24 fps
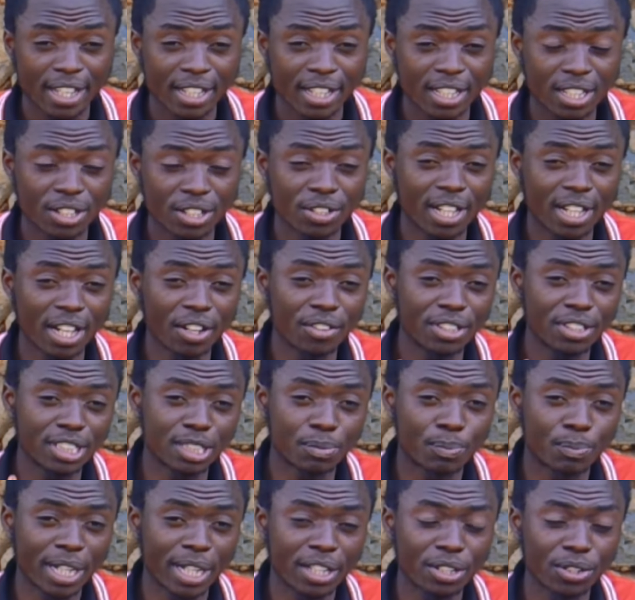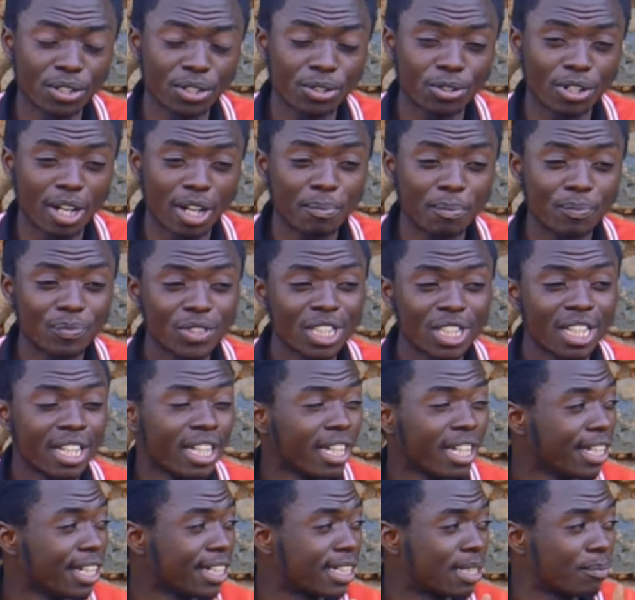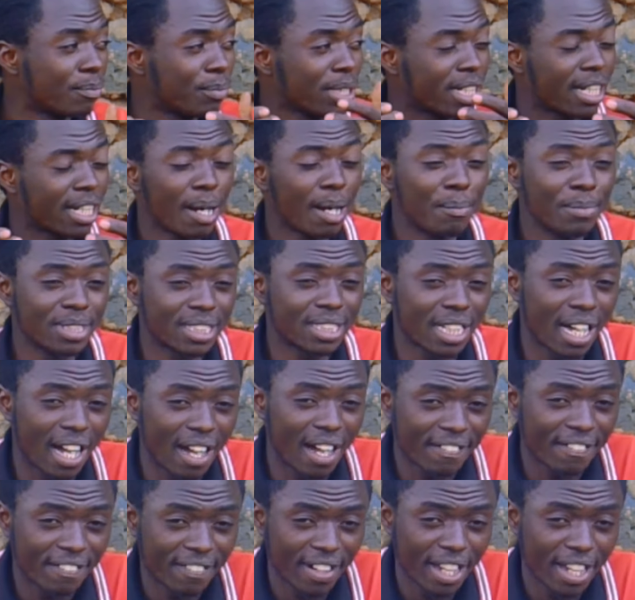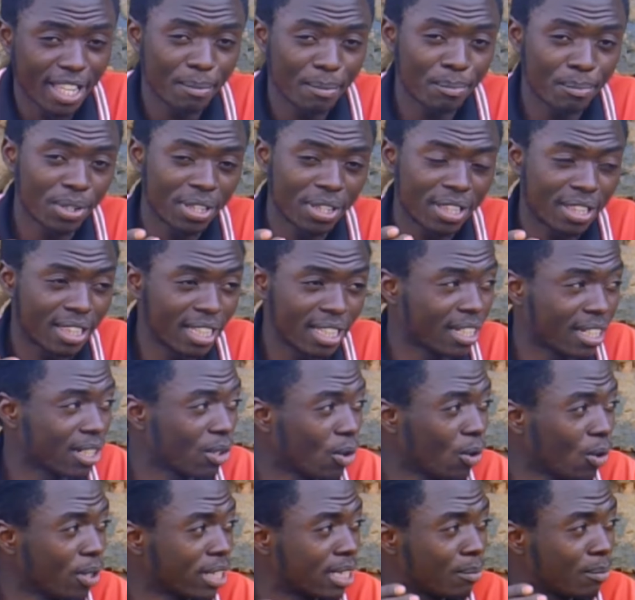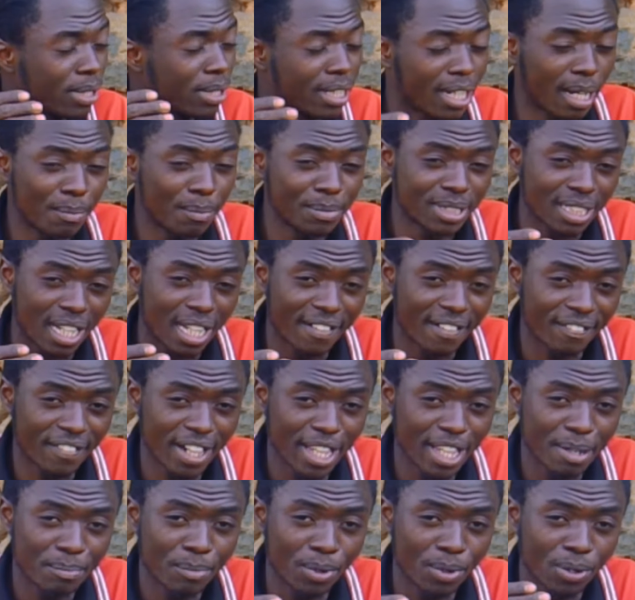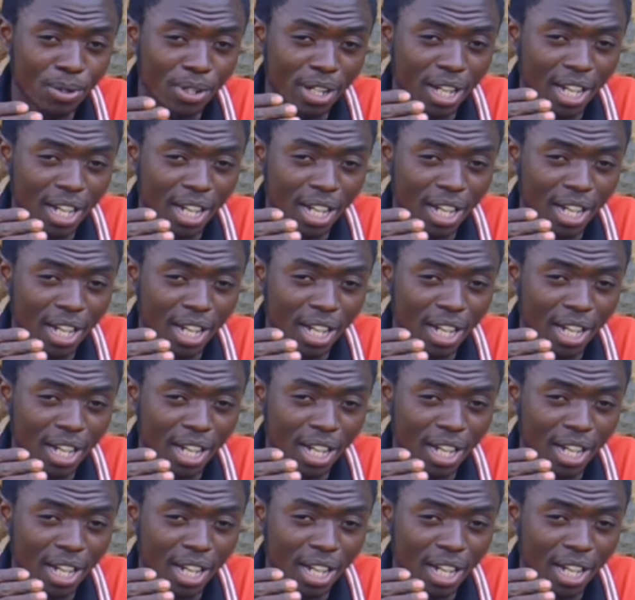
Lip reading: kilocalories per kilogram, it becomes a viable thing, or it becomes a viable